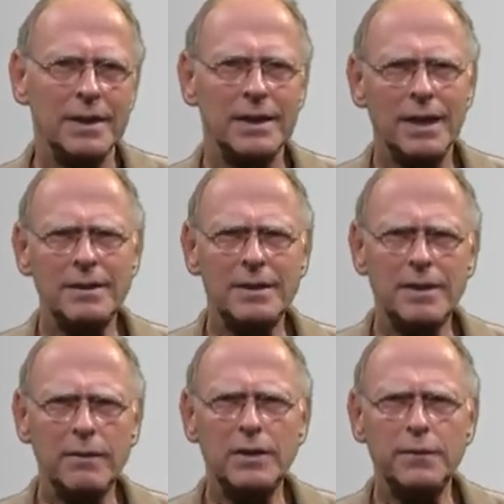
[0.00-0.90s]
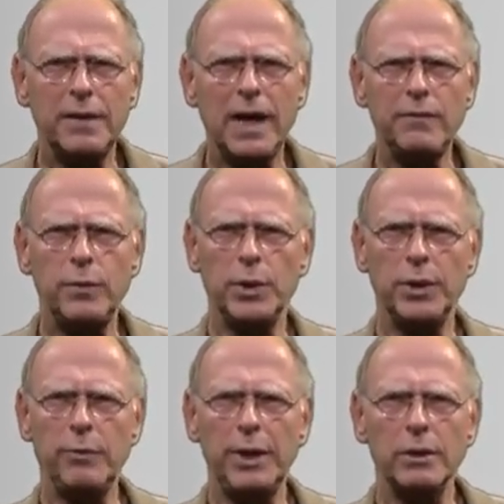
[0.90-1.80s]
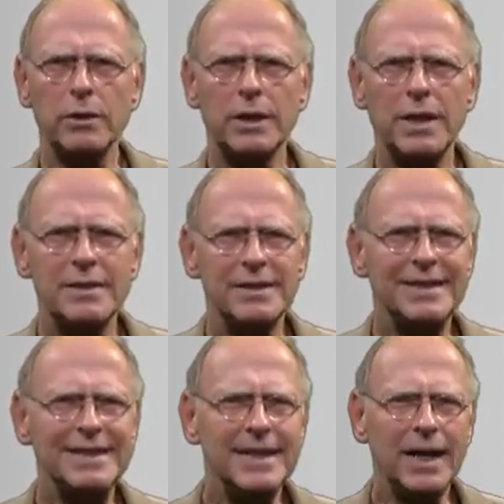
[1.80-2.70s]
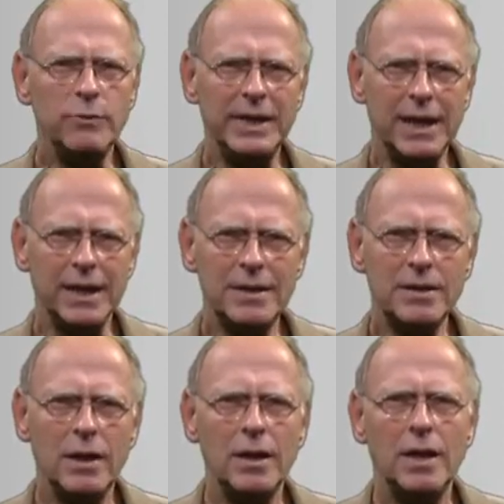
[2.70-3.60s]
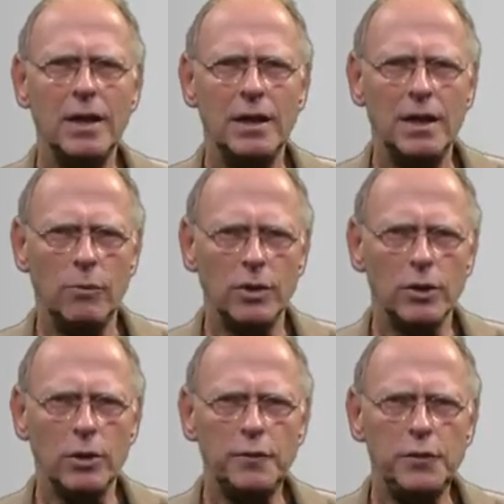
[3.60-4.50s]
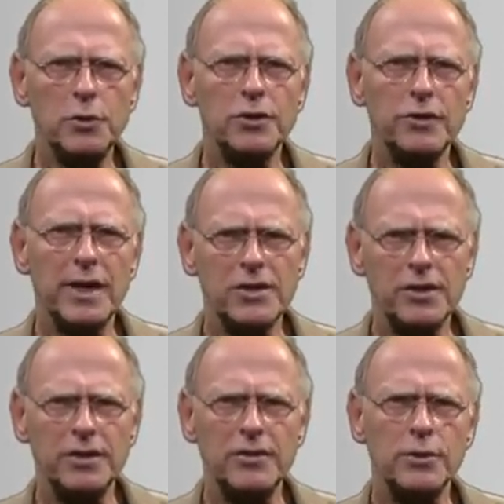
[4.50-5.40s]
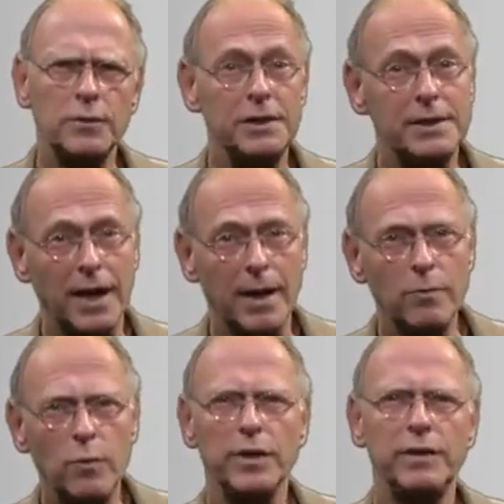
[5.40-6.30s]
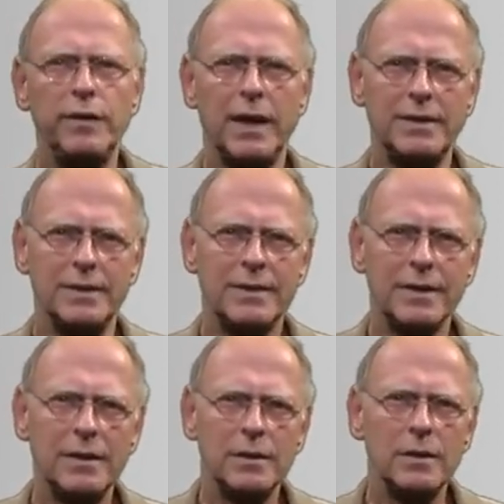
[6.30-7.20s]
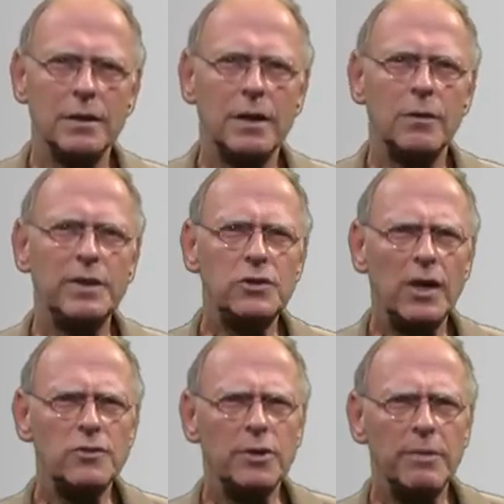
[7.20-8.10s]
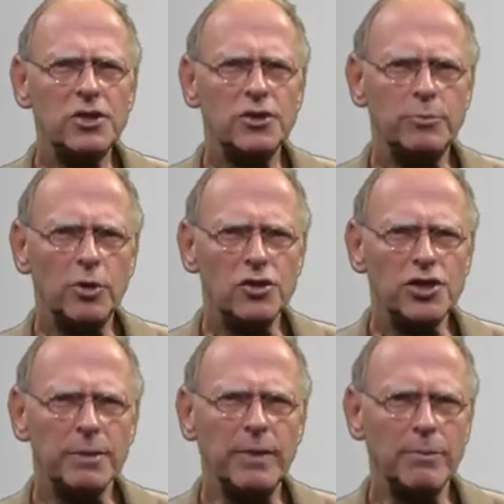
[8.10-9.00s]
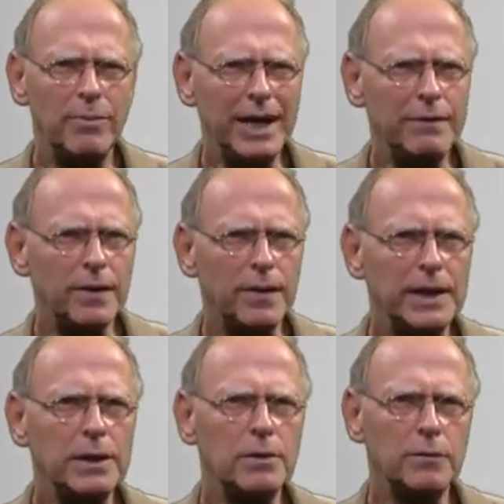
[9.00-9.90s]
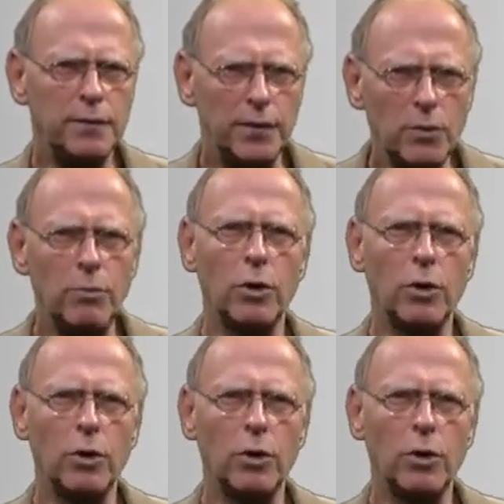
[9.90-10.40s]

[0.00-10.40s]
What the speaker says: In 1975 we organized a design weekend where all future residents of the time were invited. We tried to imagine the project by playing with little foam